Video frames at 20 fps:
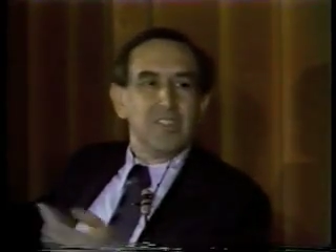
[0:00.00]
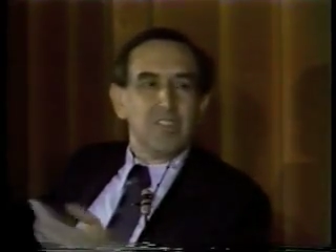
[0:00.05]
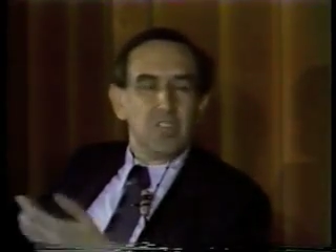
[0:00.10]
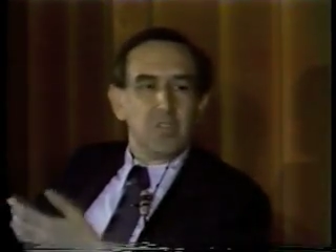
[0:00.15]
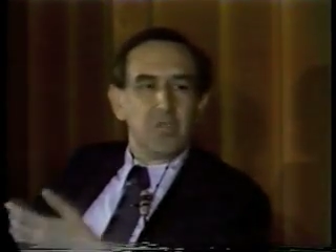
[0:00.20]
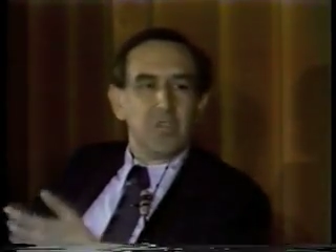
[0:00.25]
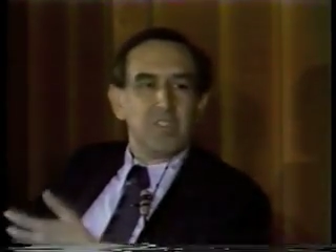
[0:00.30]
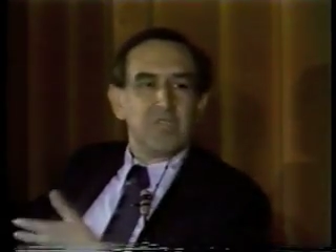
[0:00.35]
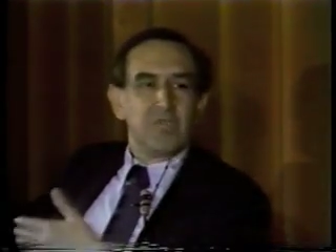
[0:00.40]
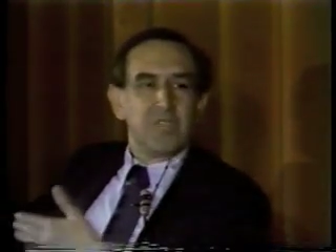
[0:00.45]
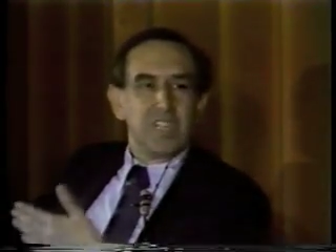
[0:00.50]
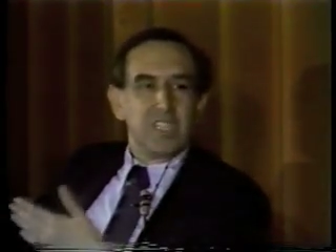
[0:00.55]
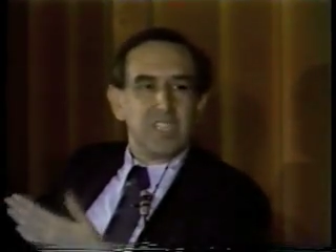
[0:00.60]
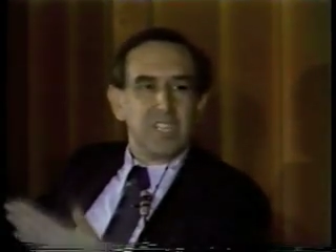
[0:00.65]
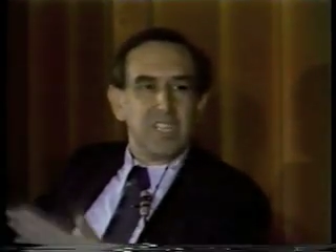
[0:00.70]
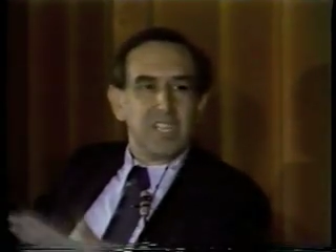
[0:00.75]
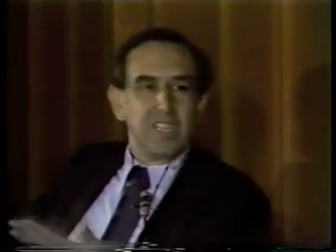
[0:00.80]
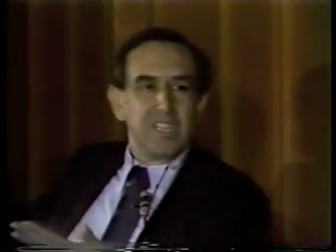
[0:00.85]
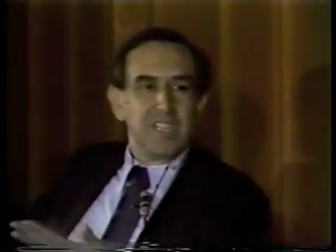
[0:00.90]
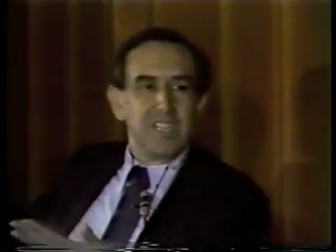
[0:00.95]
of its
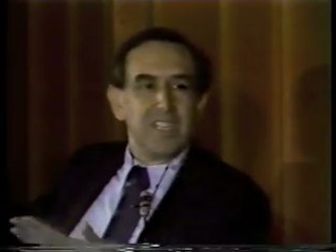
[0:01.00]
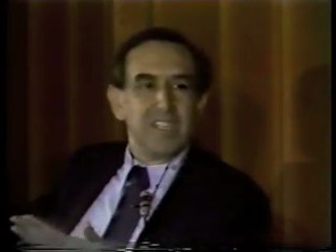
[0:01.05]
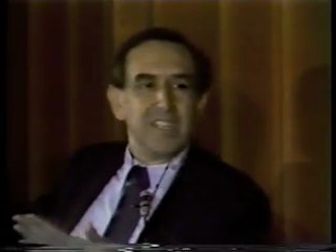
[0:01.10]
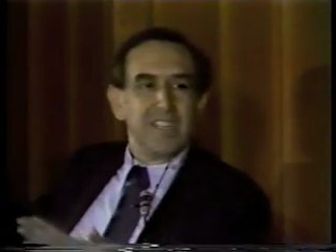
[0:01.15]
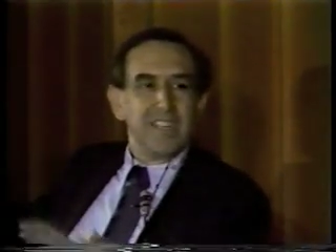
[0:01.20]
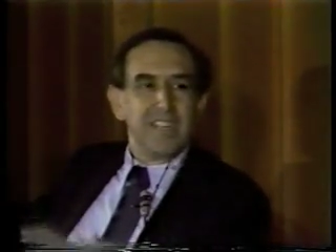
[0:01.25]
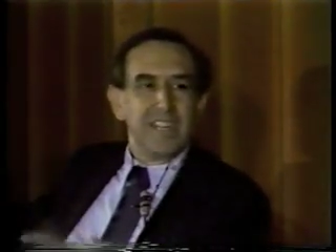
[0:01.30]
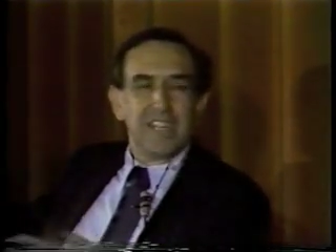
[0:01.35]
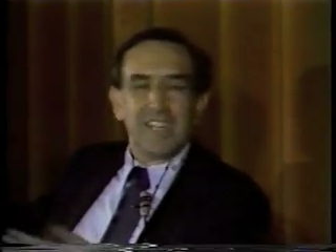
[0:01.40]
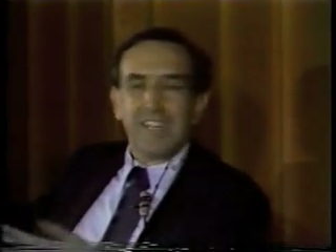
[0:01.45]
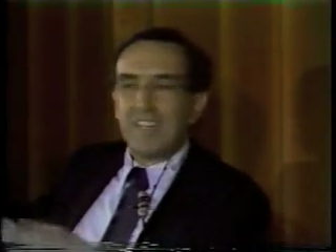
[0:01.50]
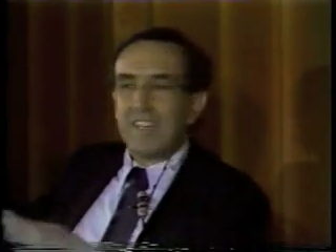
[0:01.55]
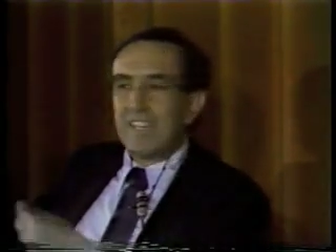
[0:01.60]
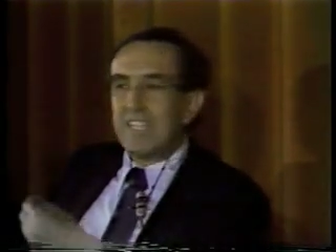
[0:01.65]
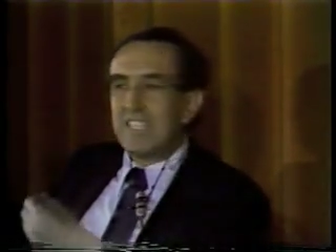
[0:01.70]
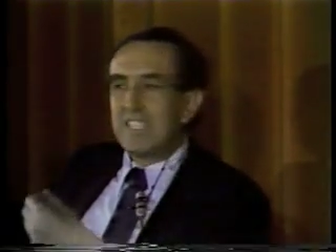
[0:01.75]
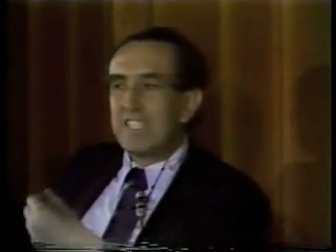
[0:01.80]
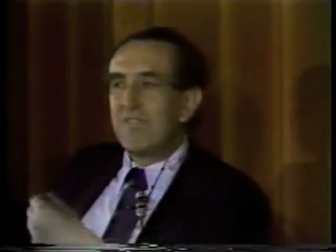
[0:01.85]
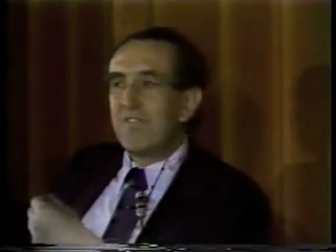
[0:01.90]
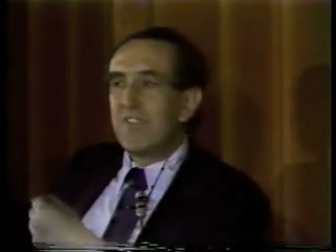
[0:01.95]
fragility and
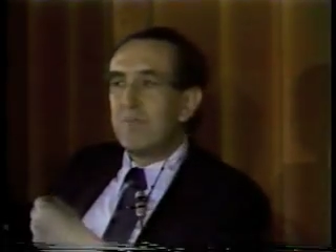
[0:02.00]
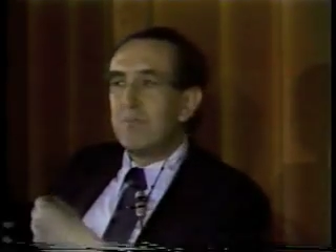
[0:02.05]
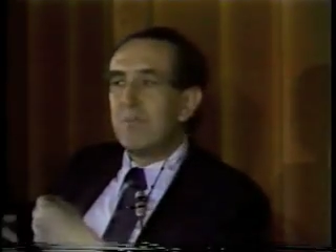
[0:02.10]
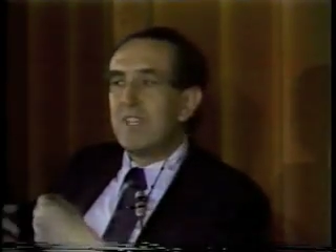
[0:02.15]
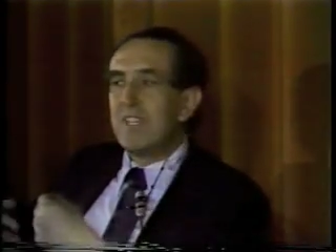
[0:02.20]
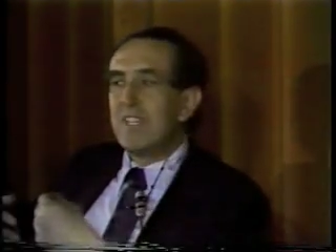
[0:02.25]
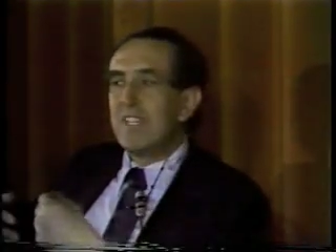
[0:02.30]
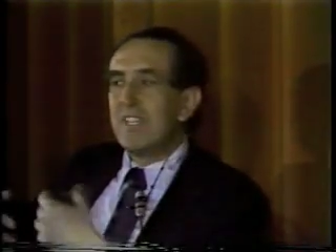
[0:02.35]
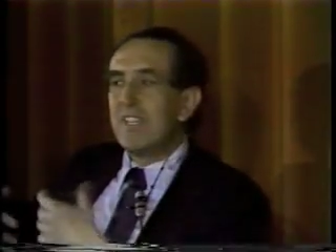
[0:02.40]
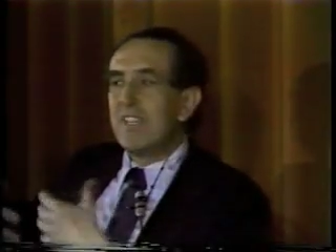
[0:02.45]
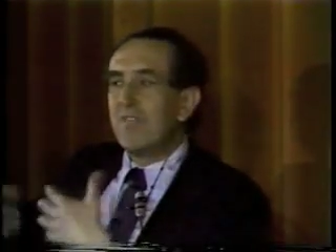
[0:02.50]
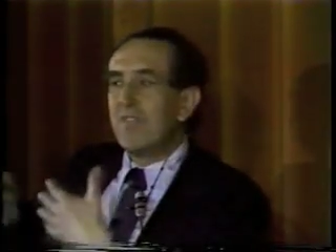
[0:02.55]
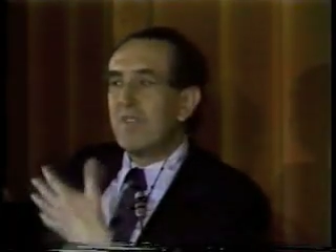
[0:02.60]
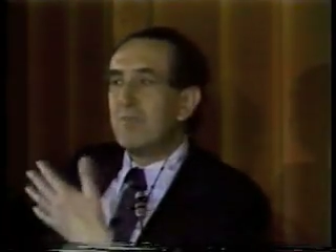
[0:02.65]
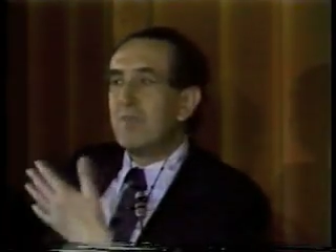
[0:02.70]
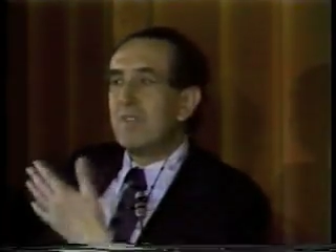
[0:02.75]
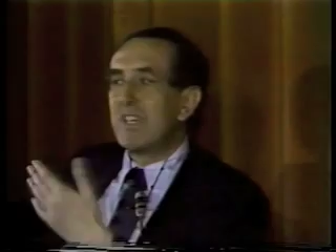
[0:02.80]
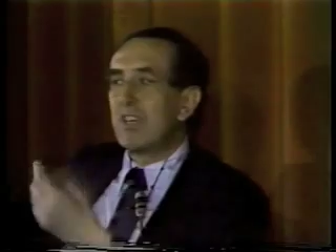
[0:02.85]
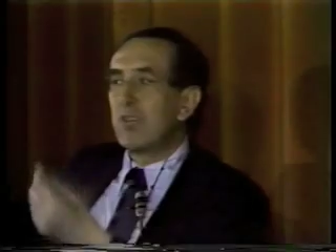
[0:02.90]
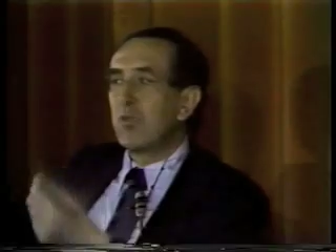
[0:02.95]
its
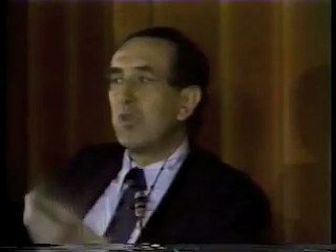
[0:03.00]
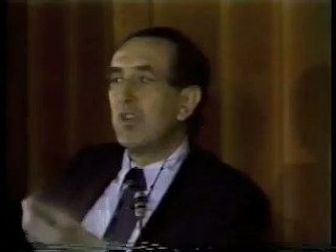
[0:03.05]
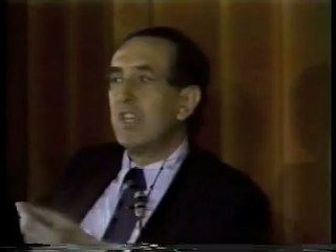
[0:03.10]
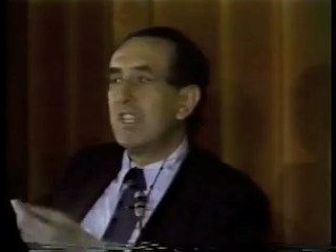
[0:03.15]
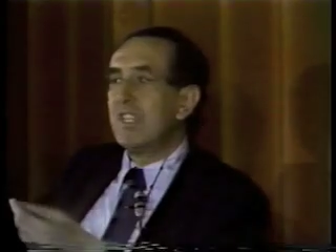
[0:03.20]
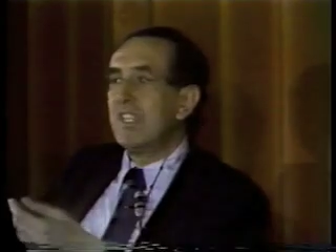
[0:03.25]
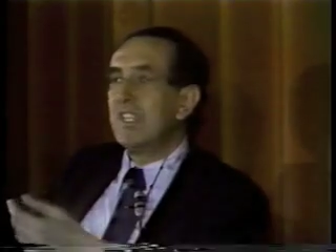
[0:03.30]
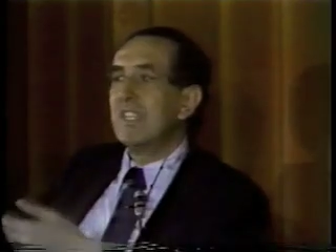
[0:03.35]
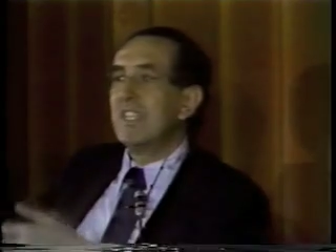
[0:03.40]
ephemeral quality,